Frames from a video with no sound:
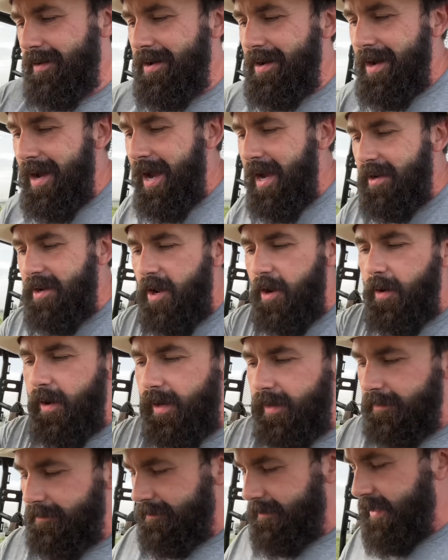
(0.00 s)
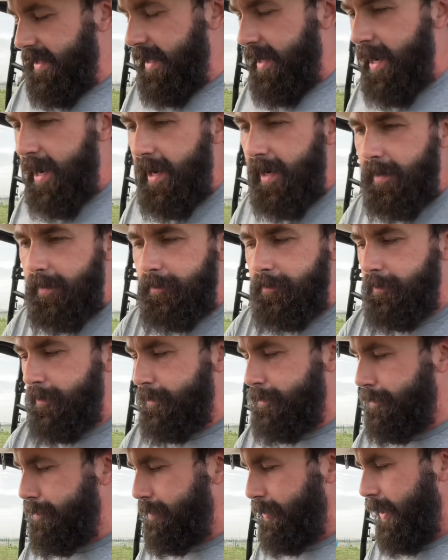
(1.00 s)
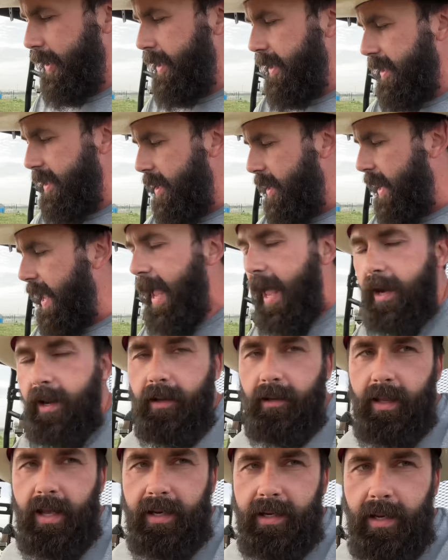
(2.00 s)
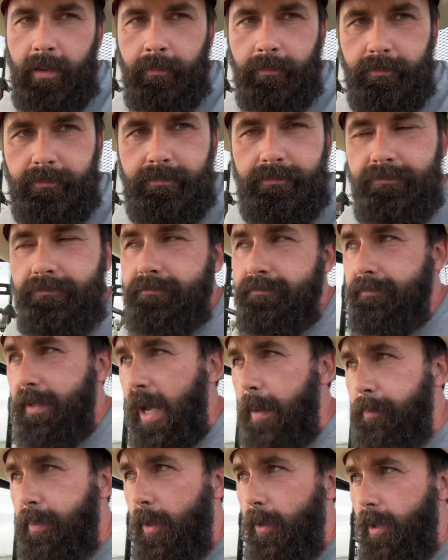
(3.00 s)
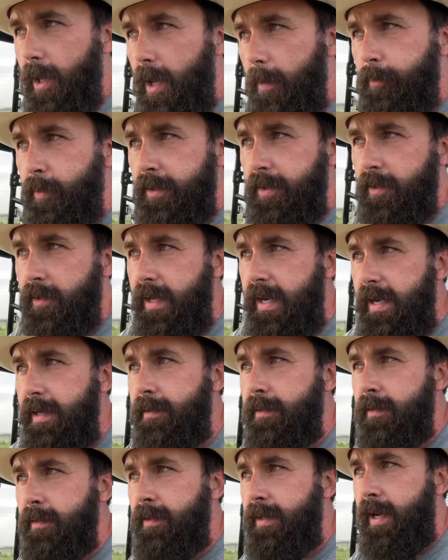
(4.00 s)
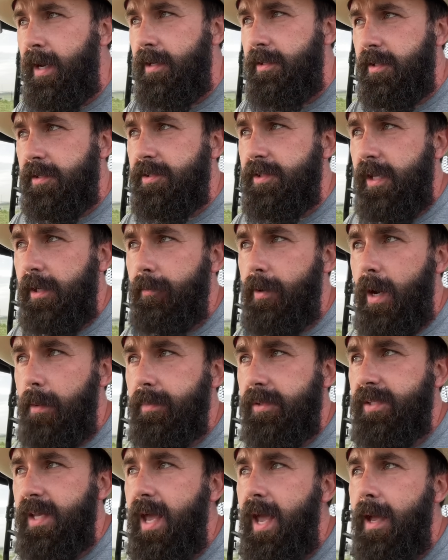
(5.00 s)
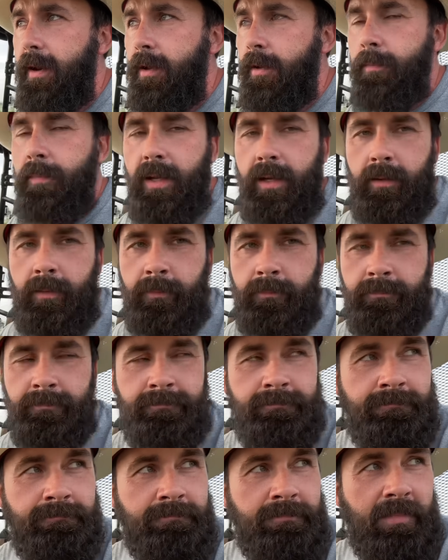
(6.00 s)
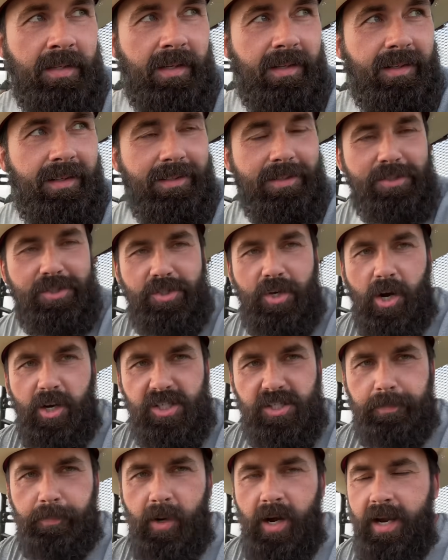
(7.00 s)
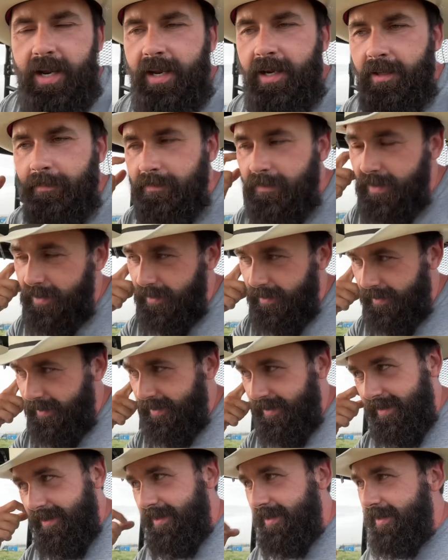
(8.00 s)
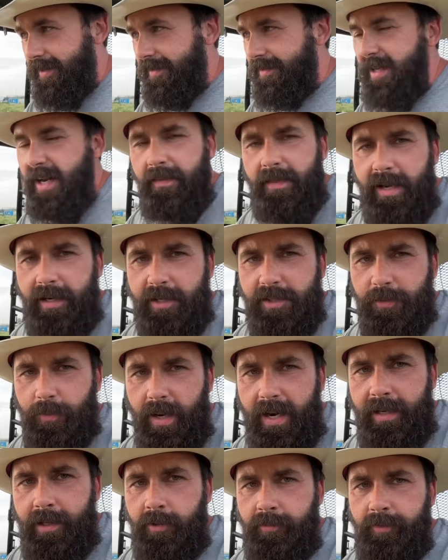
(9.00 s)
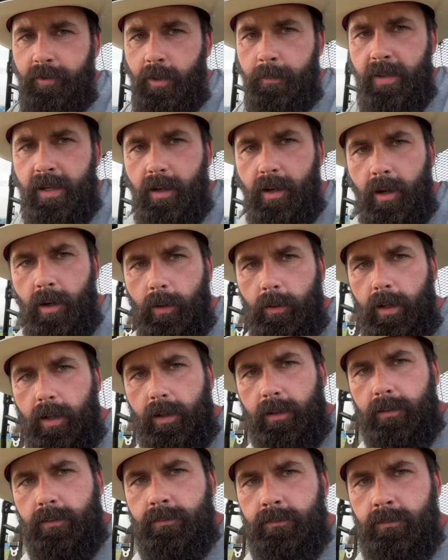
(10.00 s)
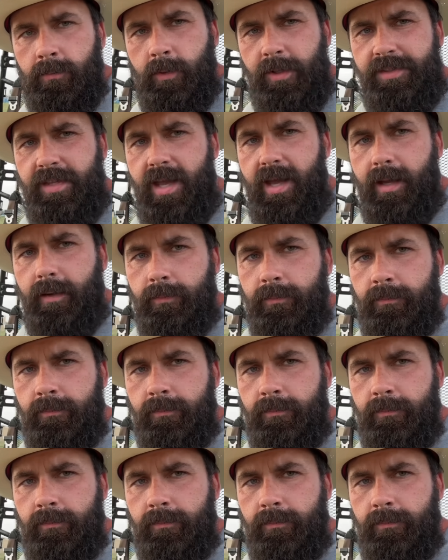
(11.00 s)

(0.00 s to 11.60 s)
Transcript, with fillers: I do it and I'm pretty good at it. Like I'm, I pull up when they're eating and I just sit right beside them and start spraying. They think it's raining for a minute. Oh, look, what's that?